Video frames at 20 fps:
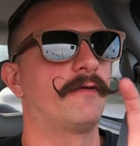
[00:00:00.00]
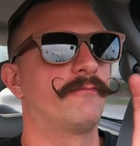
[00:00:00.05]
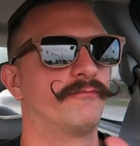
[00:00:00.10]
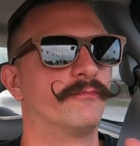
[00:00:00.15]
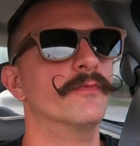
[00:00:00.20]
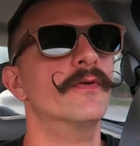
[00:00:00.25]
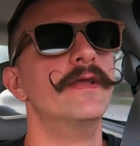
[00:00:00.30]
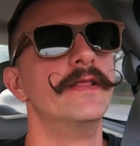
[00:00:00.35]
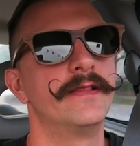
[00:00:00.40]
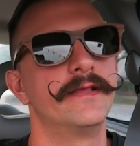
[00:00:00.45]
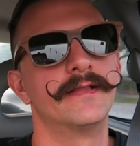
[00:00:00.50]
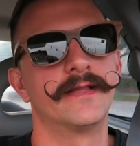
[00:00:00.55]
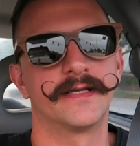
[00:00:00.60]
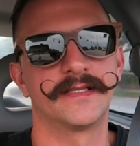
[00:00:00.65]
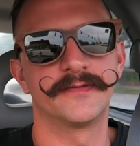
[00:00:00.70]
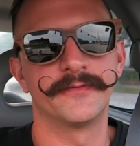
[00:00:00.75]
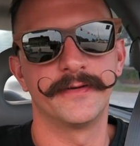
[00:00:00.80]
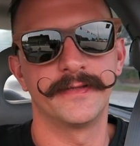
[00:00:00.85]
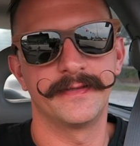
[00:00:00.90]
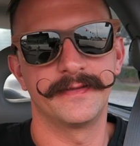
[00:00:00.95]
I really
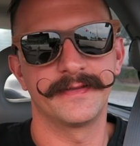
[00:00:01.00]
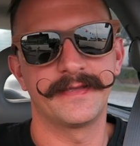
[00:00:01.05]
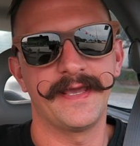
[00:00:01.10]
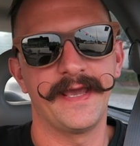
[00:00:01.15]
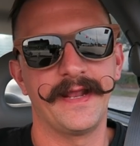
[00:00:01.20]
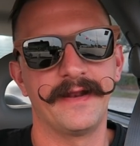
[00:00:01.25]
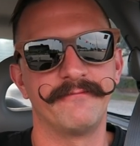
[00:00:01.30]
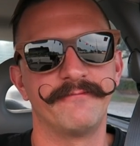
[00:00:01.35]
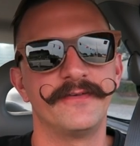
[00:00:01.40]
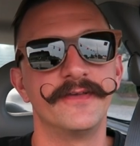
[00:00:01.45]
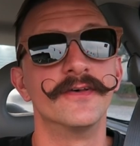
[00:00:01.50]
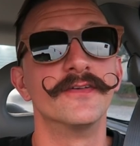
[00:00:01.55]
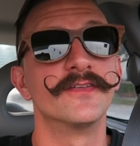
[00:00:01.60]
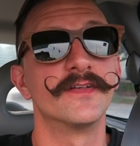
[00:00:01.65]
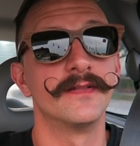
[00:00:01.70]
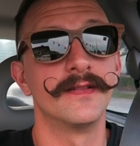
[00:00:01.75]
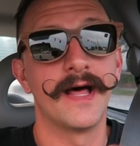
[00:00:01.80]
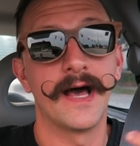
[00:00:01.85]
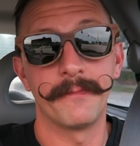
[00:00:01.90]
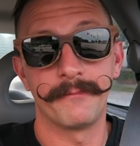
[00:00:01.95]
like the way that the Canon
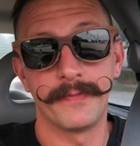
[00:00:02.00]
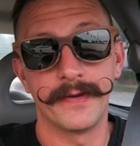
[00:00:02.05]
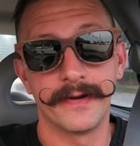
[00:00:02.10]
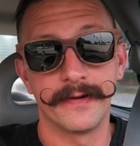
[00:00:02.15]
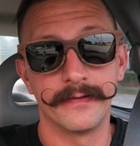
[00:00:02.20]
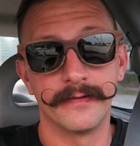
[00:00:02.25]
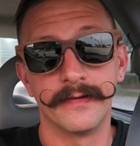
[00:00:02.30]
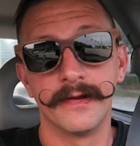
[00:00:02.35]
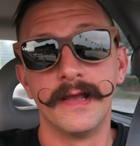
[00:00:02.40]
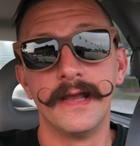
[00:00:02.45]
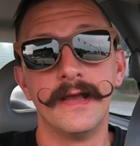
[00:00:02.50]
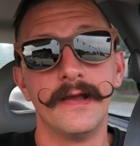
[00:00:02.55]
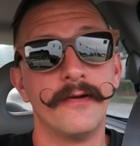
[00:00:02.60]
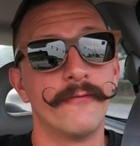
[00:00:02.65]
feels a lot better.